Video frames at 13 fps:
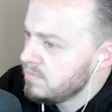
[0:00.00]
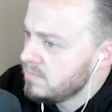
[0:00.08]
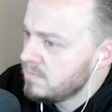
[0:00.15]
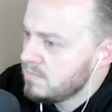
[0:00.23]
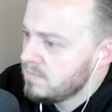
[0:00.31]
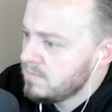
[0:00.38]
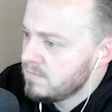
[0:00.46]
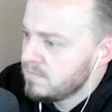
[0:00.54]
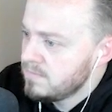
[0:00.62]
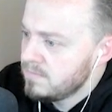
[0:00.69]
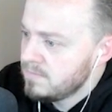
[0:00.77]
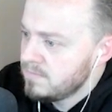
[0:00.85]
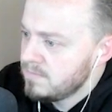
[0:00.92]

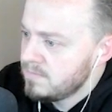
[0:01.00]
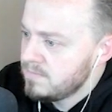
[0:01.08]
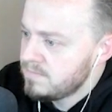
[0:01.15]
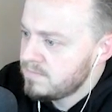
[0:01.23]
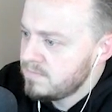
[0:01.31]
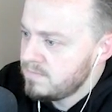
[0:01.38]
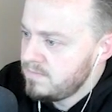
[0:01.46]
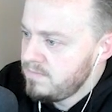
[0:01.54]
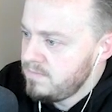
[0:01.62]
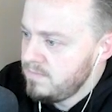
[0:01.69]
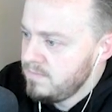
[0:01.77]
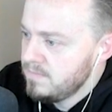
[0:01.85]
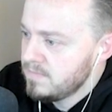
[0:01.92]

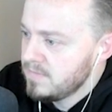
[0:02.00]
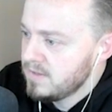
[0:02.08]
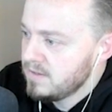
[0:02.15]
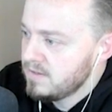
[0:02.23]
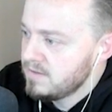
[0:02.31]
This person isn't speaking.